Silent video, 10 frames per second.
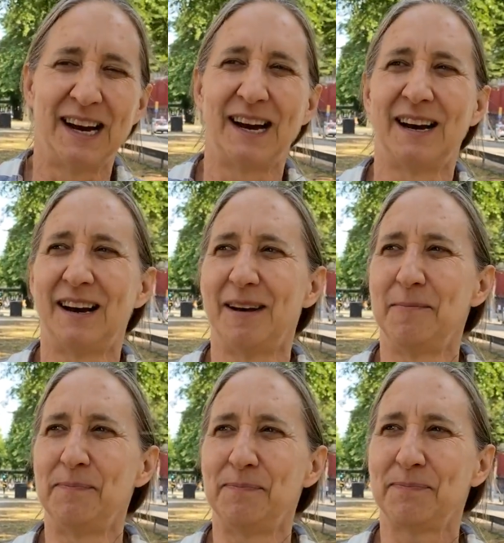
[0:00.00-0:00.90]

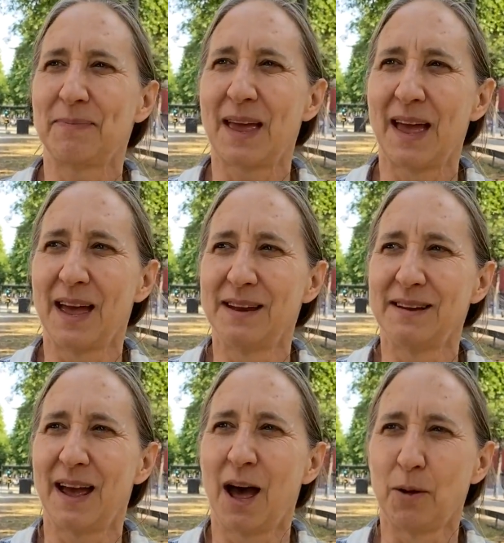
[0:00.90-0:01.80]
and
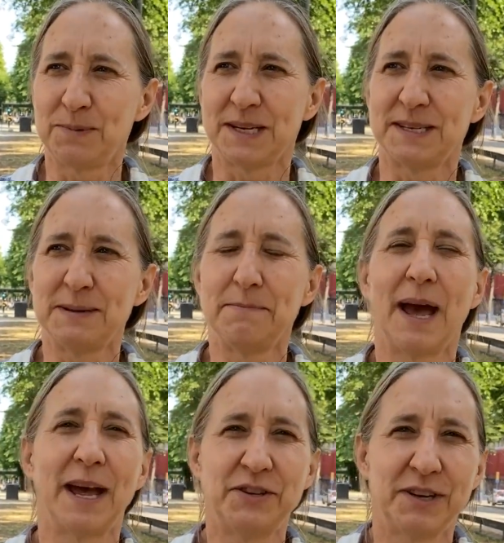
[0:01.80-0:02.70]
helps us
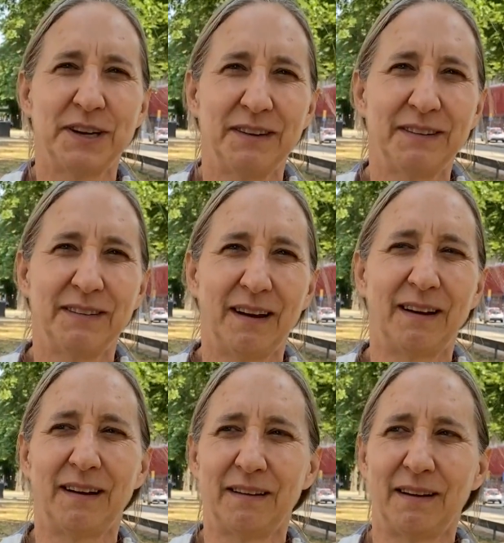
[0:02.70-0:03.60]
imagine
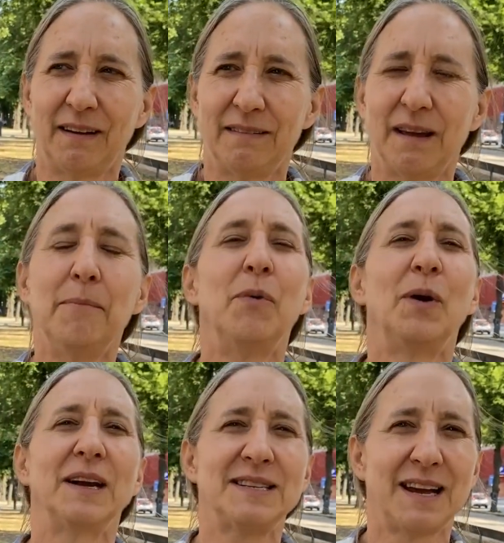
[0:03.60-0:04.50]
a
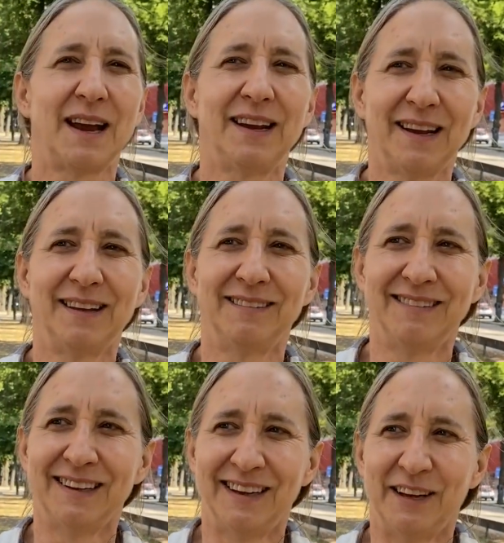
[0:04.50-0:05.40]
more exciting
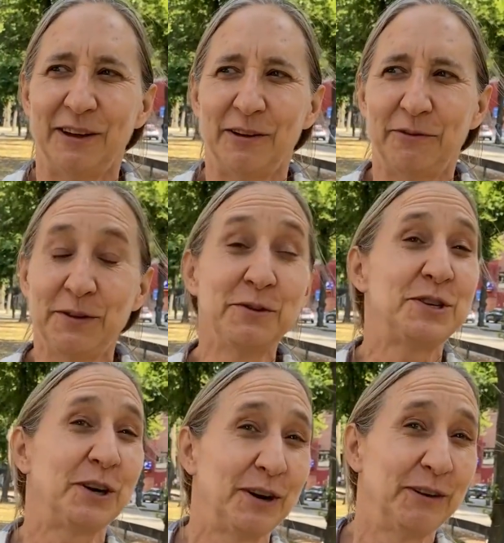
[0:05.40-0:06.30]

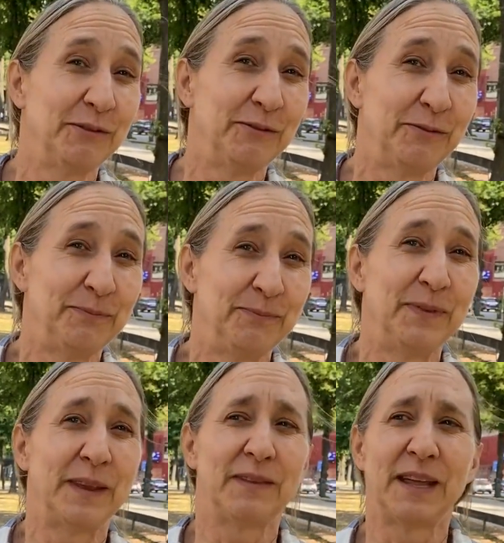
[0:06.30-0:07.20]
future
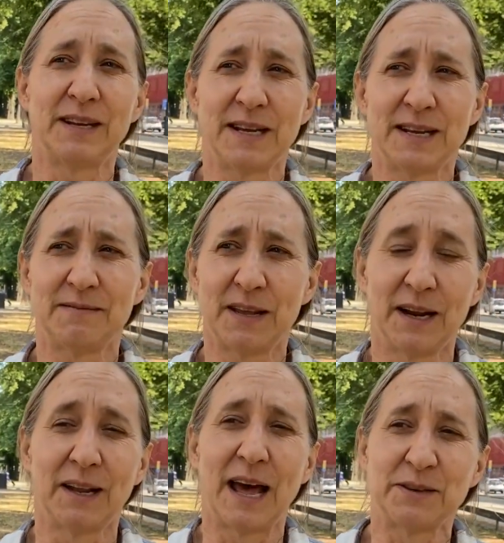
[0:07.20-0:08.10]
that
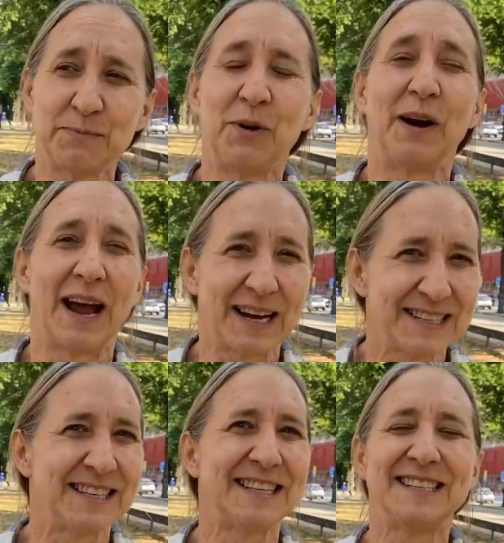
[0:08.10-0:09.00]
allows more
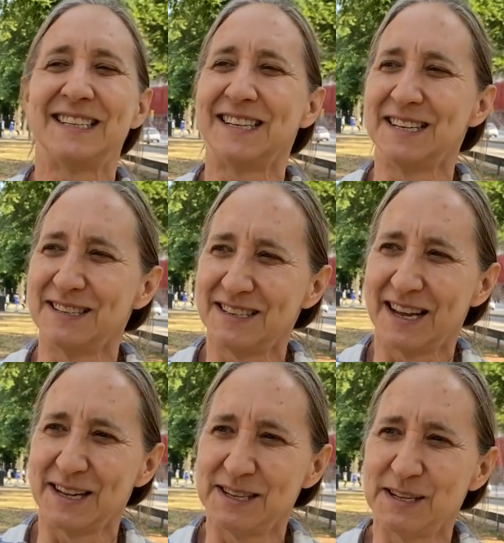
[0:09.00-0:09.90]
access
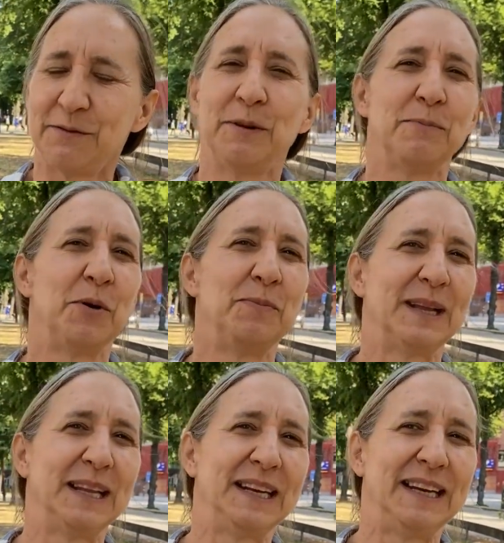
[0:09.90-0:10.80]
and different
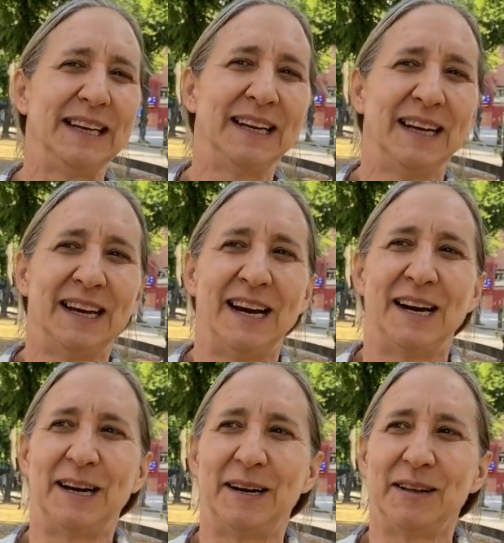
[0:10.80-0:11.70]
mobility
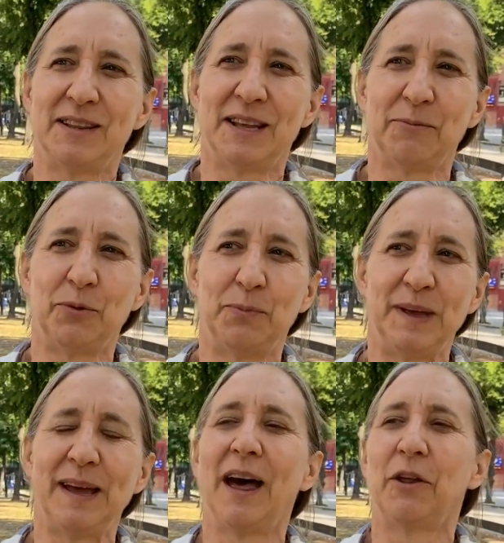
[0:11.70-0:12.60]
that will
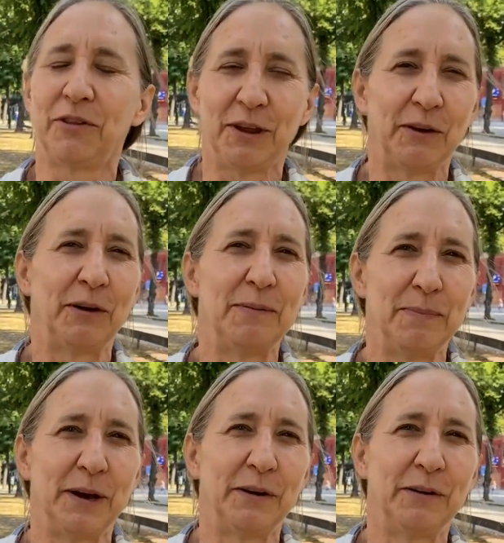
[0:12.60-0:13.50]
be healthier and
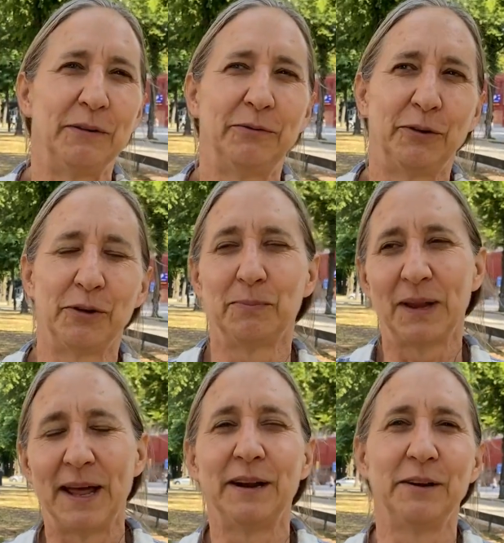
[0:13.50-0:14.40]
better for the
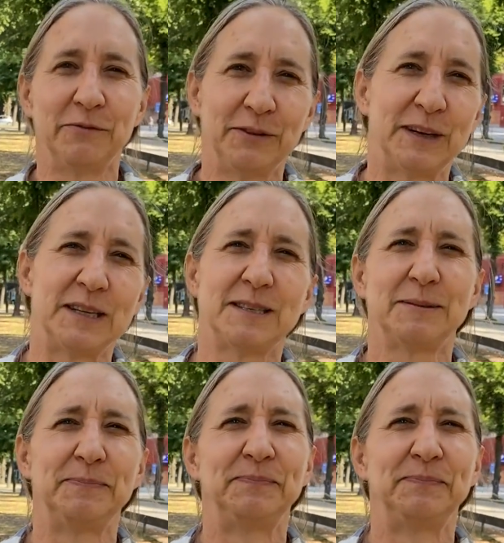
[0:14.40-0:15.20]
planet and for us.